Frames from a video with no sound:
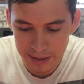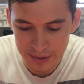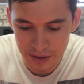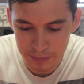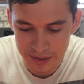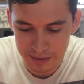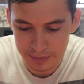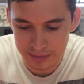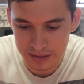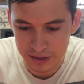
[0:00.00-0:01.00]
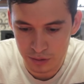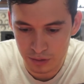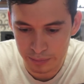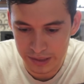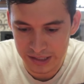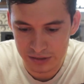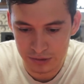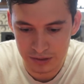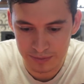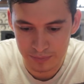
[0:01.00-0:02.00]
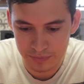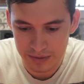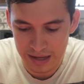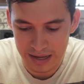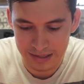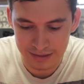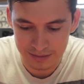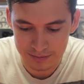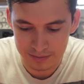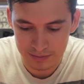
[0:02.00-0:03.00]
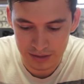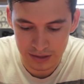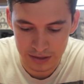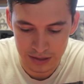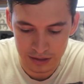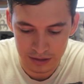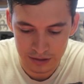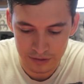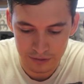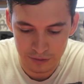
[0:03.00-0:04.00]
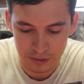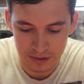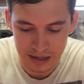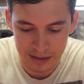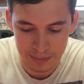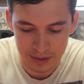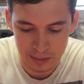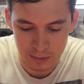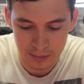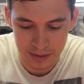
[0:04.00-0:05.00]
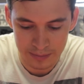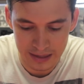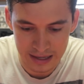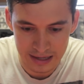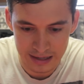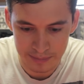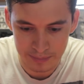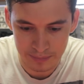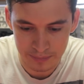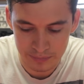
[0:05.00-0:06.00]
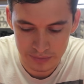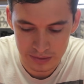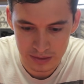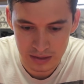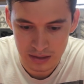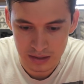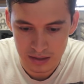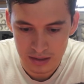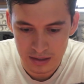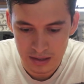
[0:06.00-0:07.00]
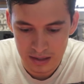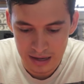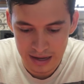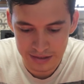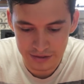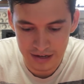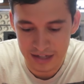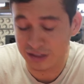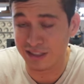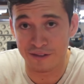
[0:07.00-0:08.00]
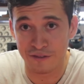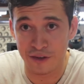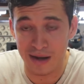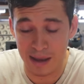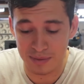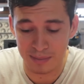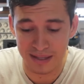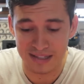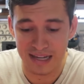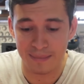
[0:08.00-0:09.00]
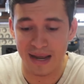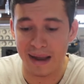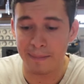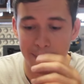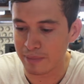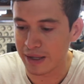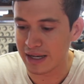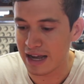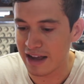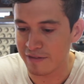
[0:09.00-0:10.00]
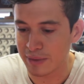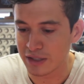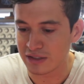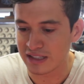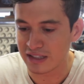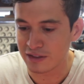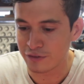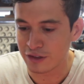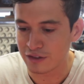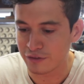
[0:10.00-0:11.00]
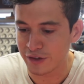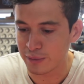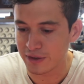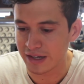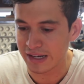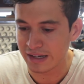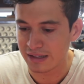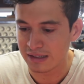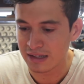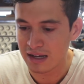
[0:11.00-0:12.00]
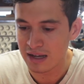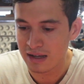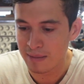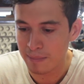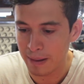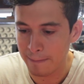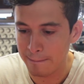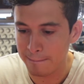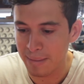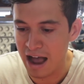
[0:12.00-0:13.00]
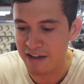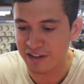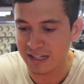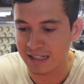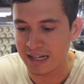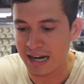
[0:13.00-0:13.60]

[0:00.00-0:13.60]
I'm gonna open up the Google Play Store and you're gonna look for IP webcam and there are actually a few apps by the same name, but I've been using this first free one right here by Pavel